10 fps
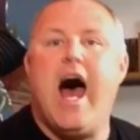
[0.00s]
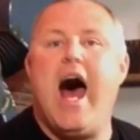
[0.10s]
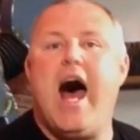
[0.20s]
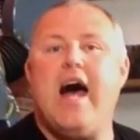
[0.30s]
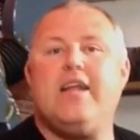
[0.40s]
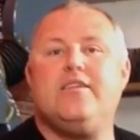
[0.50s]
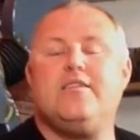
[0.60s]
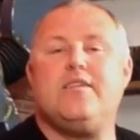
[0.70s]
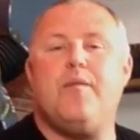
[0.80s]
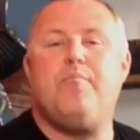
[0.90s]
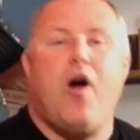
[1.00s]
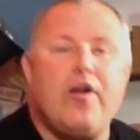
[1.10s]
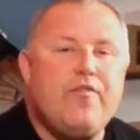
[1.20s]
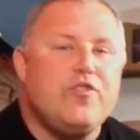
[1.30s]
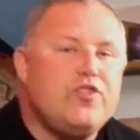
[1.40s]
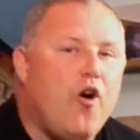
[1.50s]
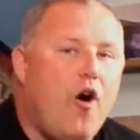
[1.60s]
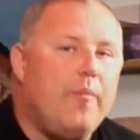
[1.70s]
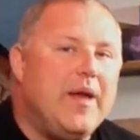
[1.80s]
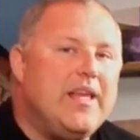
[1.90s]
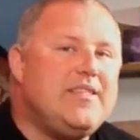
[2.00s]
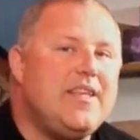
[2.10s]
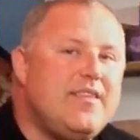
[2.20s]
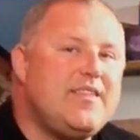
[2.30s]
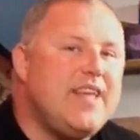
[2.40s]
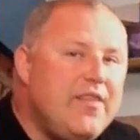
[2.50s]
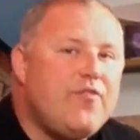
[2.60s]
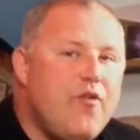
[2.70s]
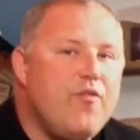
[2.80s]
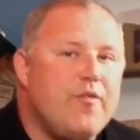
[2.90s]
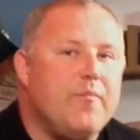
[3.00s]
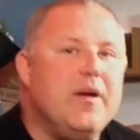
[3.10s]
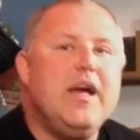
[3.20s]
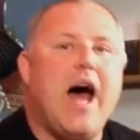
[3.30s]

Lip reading: And part of your job is to sit through them